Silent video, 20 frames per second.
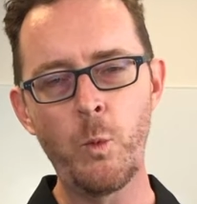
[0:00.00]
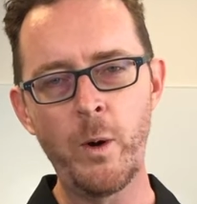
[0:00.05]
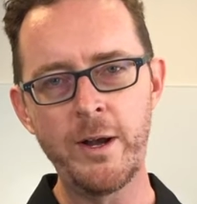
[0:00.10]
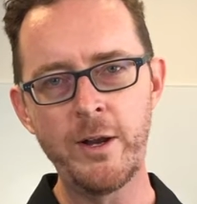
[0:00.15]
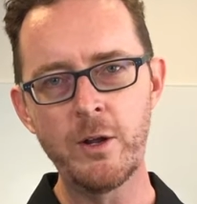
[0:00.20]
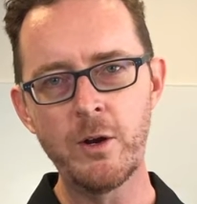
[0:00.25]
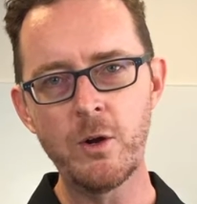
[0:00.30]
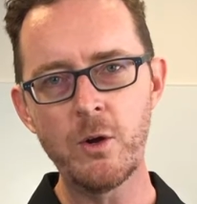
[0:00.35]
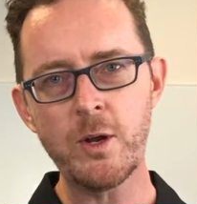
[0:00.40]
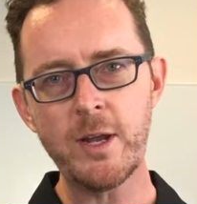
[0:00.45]

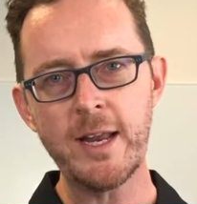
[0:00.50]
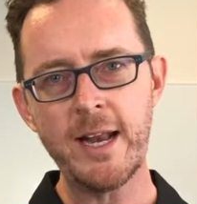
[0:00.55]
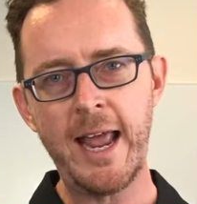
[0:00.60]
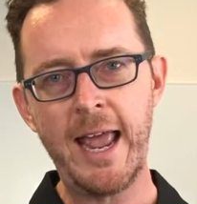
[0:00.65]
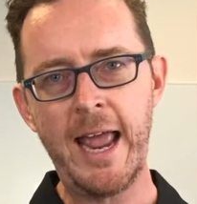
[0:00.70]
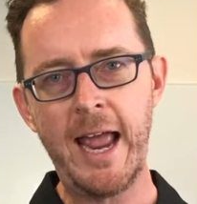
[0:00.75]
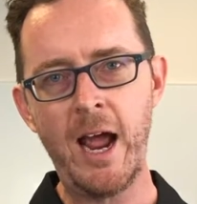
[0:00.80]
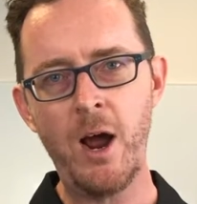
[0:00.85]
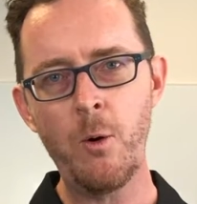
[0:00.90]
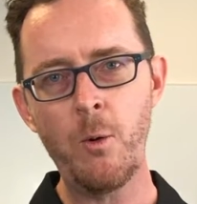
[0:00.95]
when you look
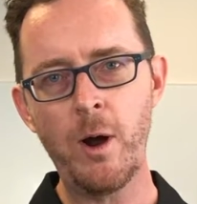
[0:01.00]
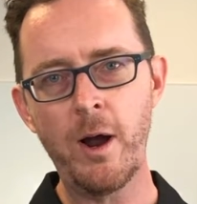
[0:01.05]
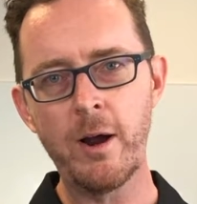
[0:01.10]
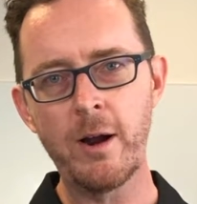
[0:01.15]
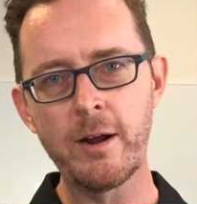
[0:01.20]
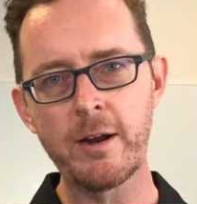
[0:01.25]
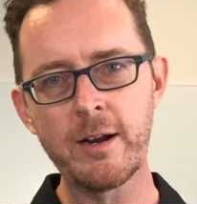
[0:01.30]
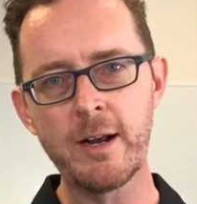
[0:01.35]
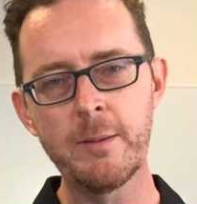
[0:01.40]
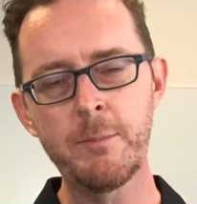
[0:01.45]
at how
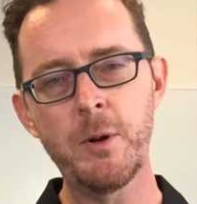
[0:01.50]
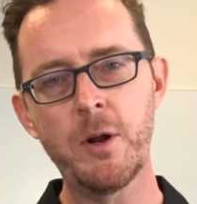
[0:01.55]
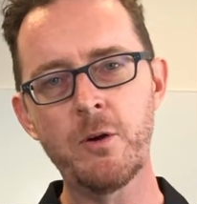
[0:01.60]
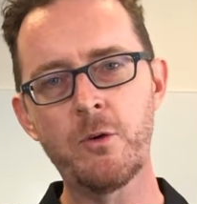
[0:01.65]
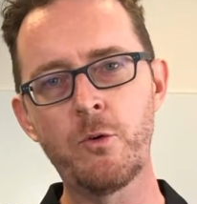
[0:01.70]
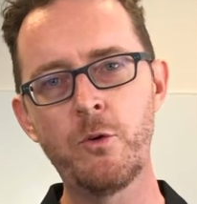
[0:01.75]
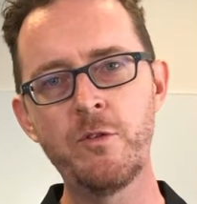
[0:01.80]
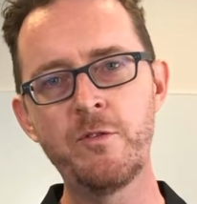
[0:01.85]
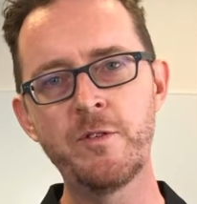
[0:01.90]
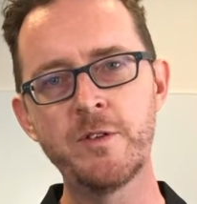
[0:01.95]
a Klip
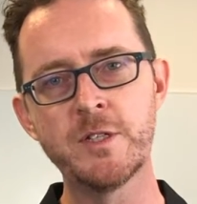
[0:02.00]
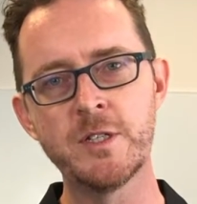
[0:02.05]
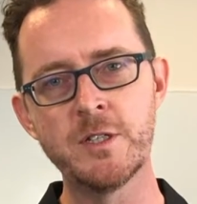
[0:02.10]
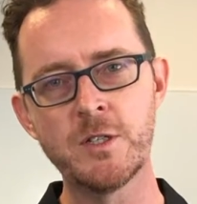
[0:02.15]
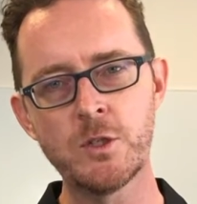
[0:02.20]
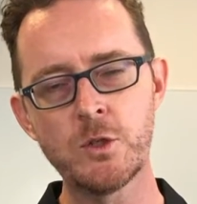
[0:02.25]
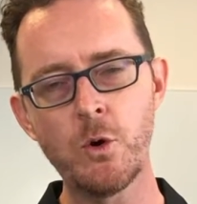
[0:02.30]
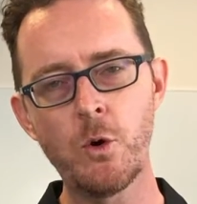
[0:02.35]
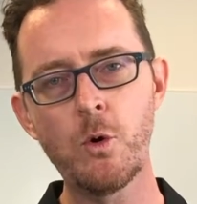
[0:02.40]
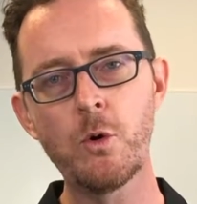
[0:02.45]
Lok roof is
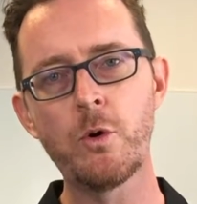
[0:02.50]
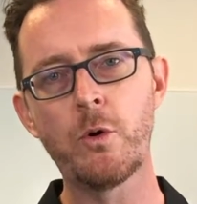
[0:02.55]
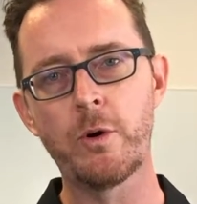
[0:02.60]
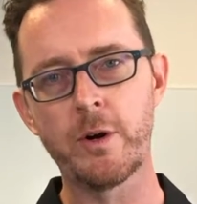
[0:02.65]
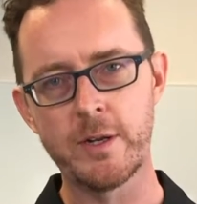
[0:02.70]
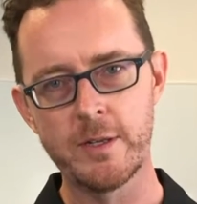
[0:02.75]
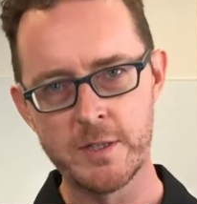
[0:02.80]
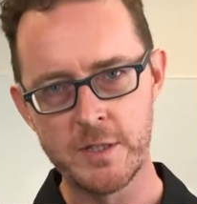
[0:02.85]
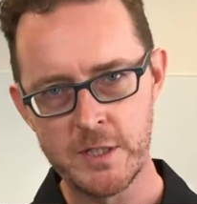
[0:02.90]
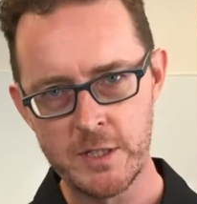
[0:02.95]
installed
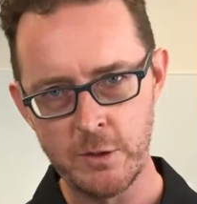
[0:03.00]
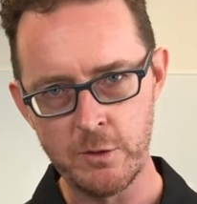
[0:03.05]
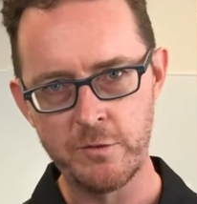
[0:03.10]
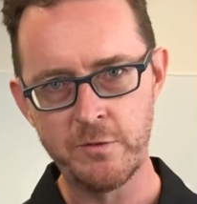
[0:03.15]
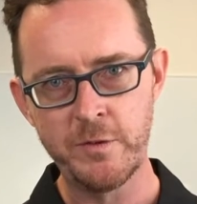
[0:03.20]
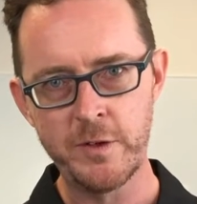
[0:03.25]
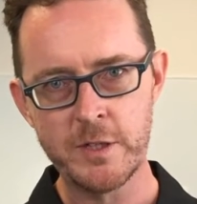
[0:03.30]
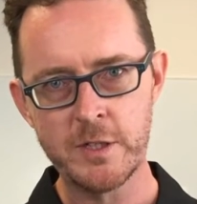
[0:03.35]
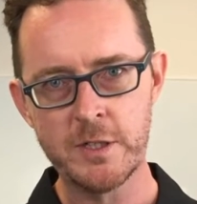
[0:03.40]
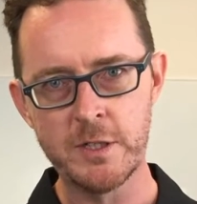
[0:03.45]
or a
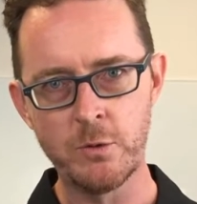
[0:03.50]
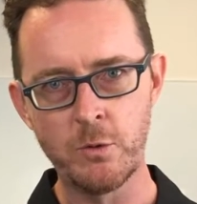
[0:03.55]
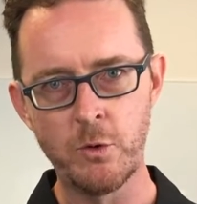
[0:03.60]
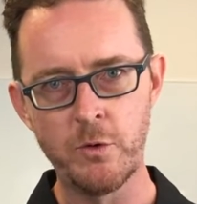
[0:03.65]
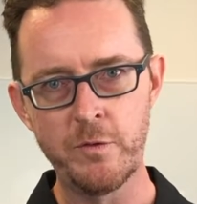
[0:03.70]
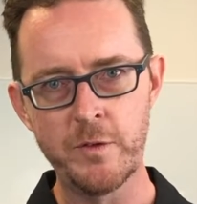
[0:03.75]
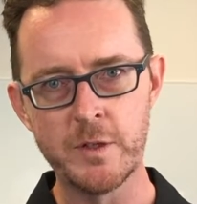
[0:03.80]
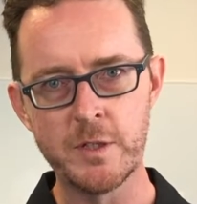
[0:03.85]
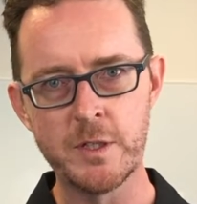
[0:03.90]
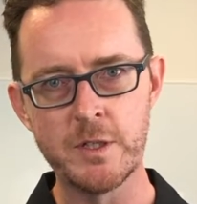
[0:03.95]
concealed fixing
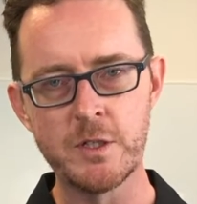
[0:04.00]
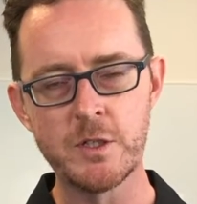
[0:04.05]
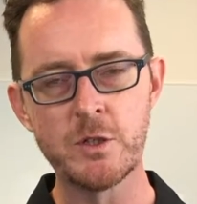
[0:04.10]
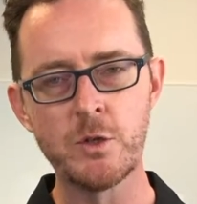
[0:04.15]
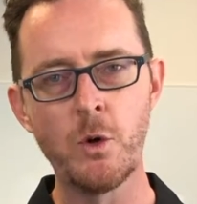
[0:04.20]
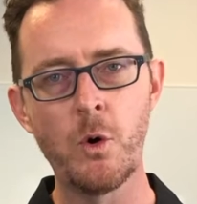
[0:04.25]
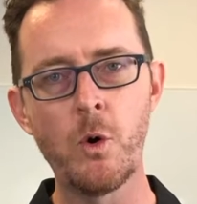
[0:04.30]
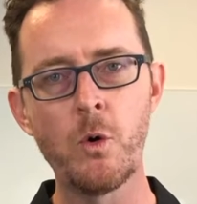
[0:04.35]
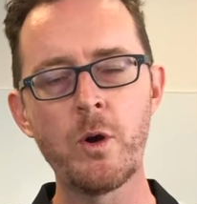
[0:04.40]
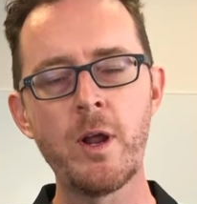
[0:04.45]
roof is
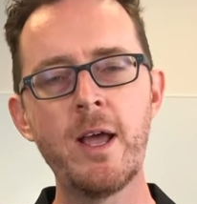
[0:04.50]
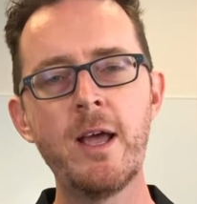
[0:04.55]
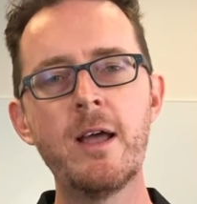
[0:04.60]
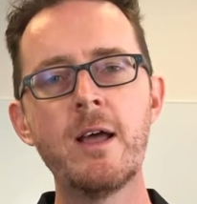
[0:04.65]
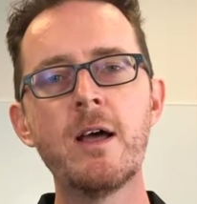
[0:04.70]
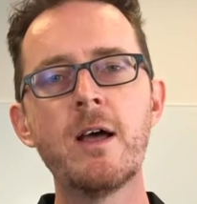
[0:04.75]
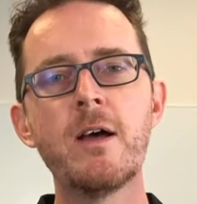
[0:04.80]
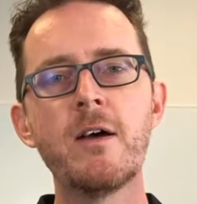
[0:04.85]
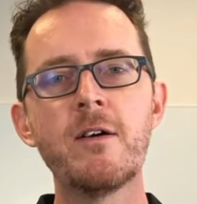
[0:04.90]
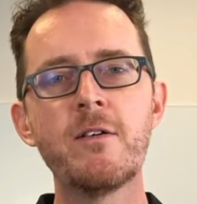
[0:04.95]
installed,
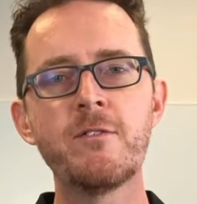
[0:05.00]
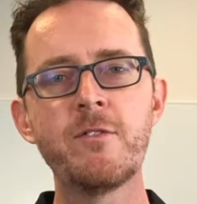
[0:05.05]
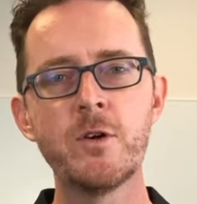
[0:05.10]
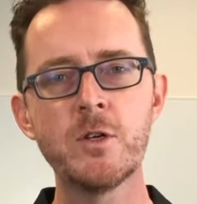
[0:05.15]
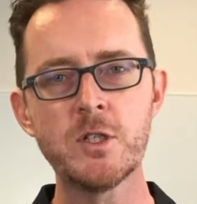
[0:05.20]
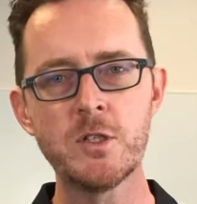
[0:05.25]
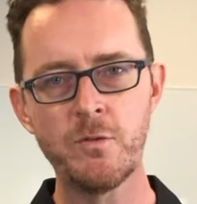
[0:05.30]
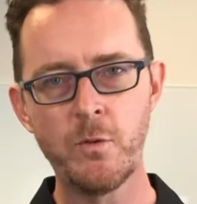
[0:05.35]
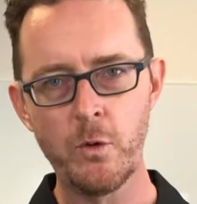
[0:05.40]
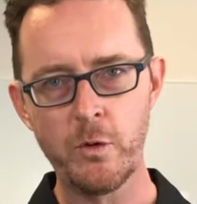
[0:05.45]

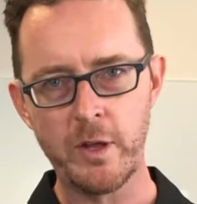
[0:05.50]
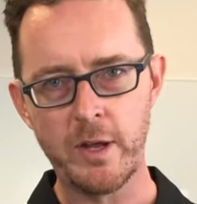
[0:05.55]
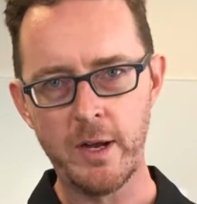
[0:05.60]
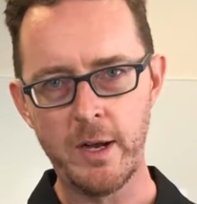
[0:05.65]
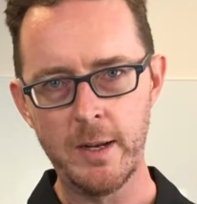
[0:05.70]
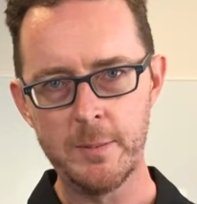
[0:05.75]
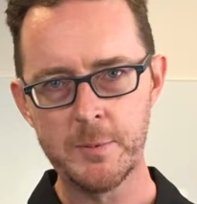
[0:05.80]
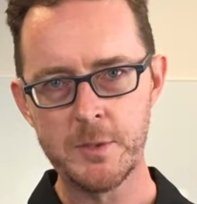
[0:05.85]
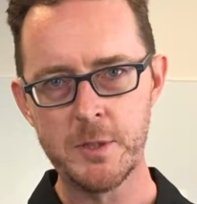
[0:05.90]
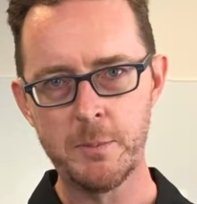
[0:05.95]
first of all the
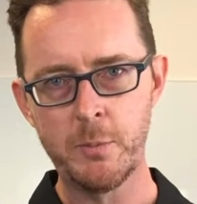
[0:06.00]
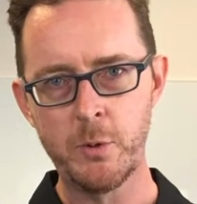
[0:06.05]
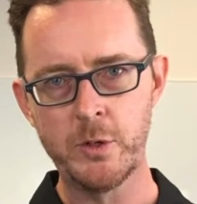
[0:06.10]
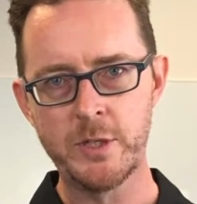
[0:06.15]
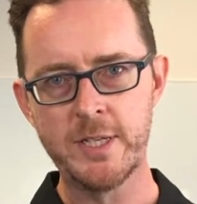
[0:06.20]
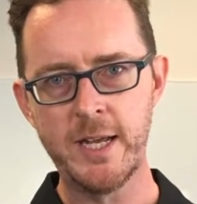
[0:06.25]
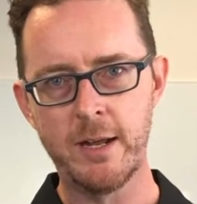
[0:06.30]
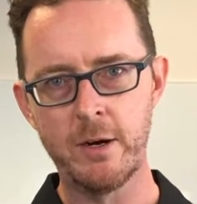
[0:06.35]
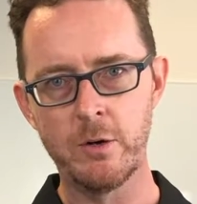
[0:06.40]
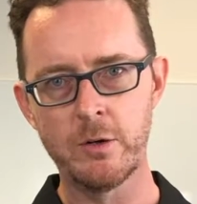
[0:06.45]
clips are
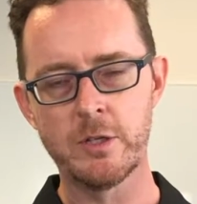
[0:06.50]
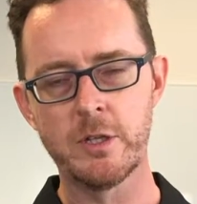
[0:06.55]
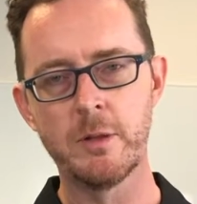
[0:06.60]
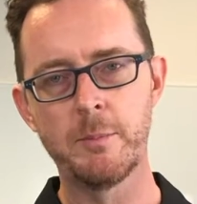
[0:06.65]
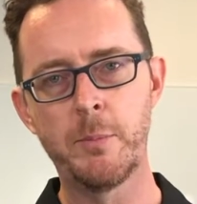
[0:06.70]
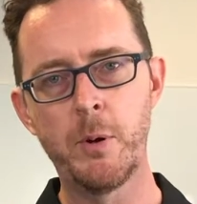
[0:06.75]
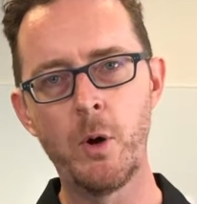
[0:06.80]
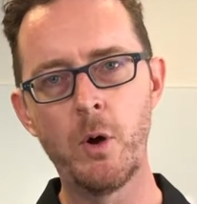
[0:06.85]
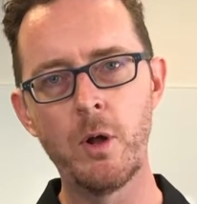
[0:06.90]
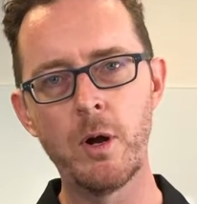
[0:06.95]
put down onto
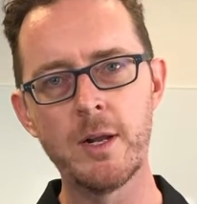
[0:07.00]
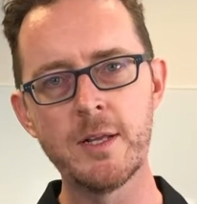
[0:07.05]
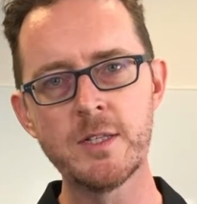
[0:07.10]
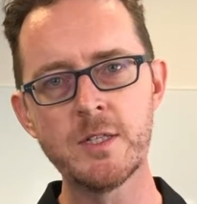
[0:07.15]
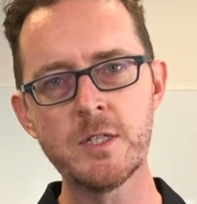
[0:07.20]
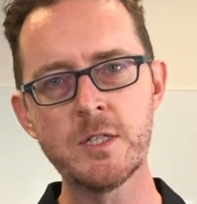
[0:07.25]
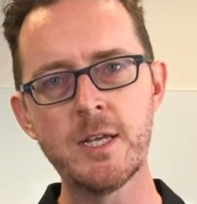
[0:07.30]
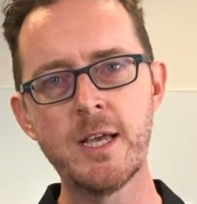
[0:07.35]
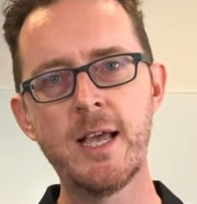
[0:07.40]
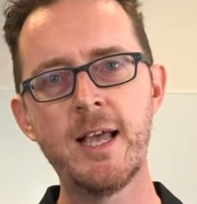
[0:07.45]
the
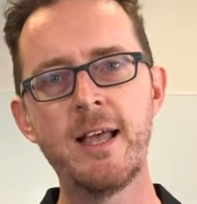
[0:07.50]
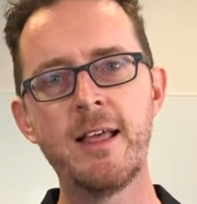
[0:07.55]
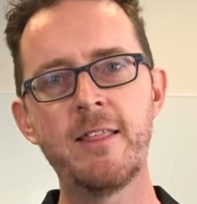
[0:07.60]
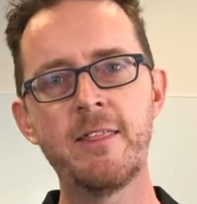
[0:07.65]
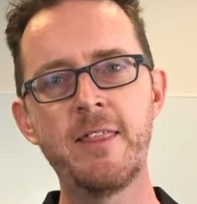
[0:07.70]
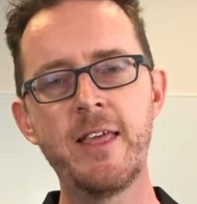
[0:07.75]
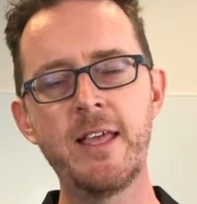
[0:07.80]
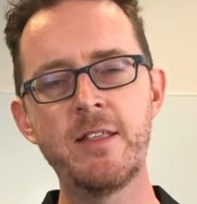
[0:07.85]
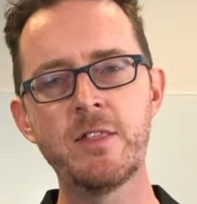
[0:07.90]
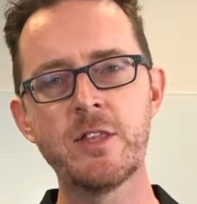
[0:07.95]
purlins,
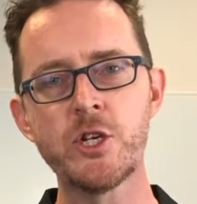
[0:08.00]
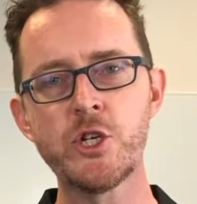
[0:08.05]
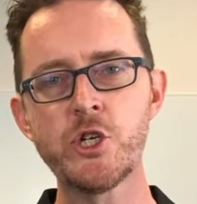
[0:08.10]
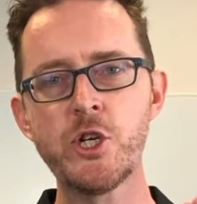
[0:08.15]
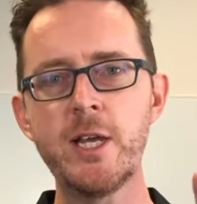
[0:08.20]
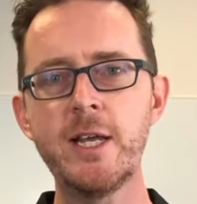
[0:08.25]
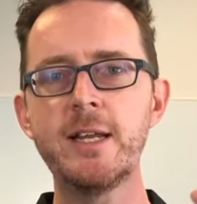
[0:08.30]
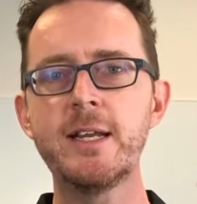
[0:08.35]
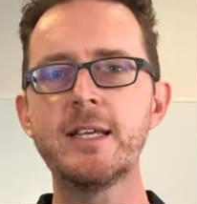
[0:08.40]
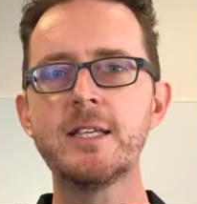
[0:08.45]
then the
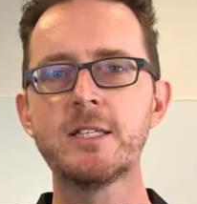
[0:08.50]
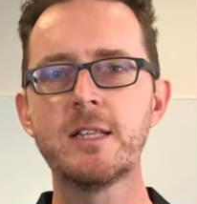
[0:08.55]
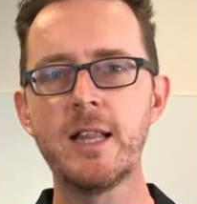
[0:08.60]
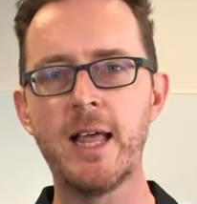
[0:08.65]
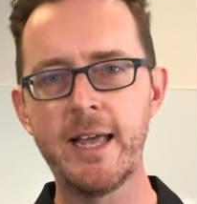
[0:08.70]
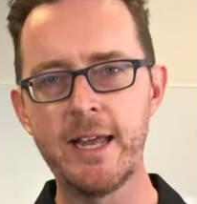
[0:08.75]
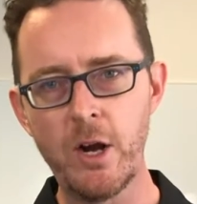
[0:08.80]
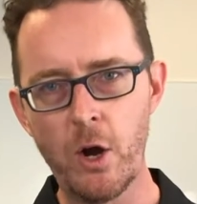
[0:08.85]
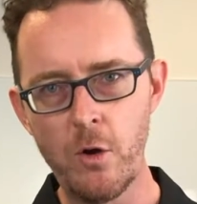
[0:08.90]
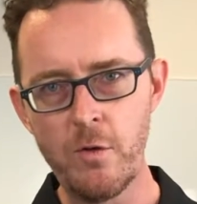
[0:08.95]
sheet is
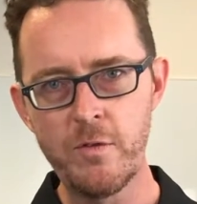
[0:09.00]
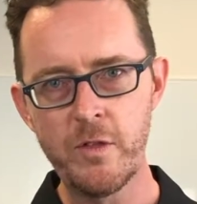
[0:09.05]
laid